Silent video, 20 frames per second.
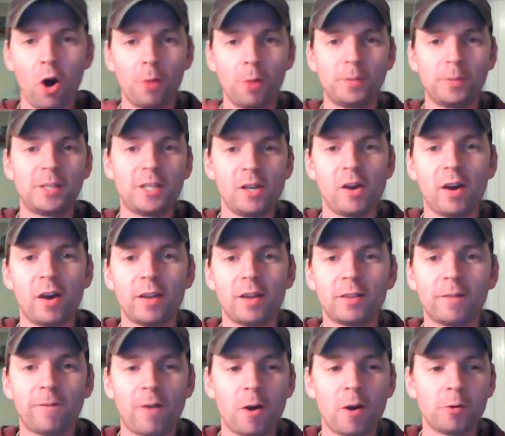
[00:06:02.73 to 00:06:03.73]
to see you out at the
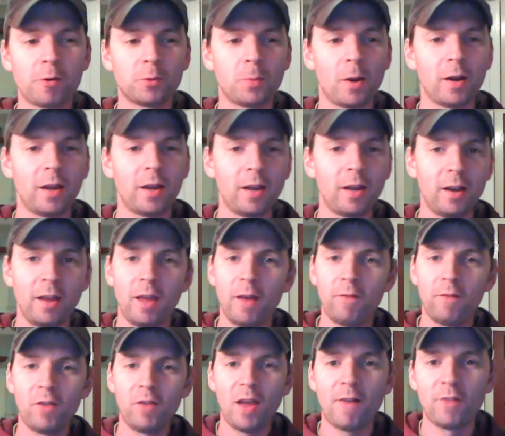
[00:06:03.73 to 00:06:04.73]
farmers market.
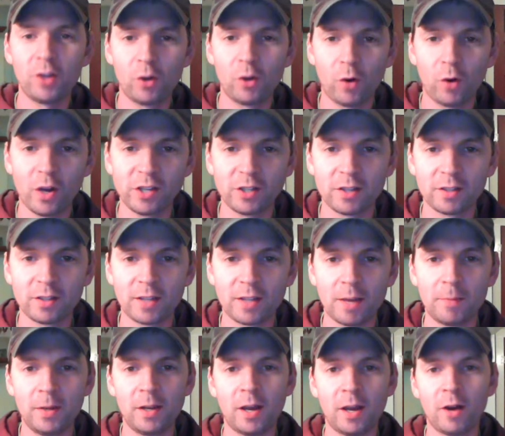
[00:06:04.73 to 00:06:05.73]
If you have any questions, let
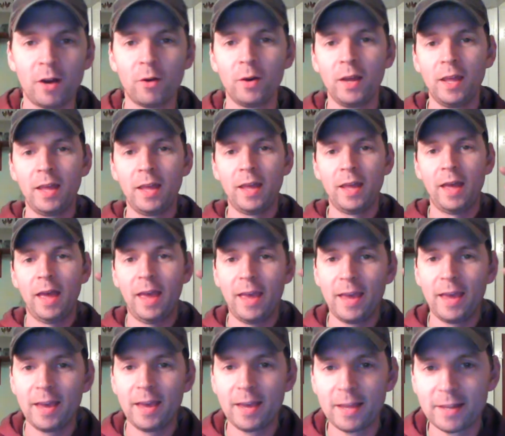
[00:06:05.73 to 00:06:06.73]
me know.
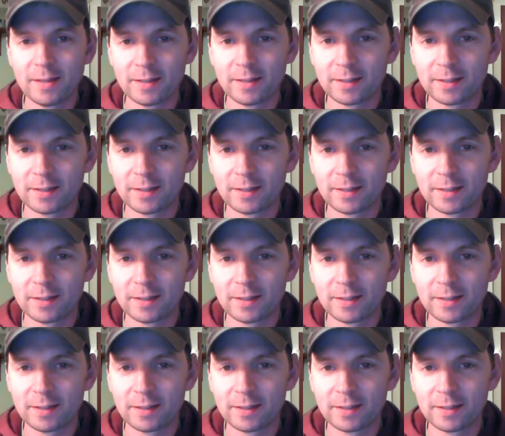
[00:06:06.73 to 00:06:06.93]
And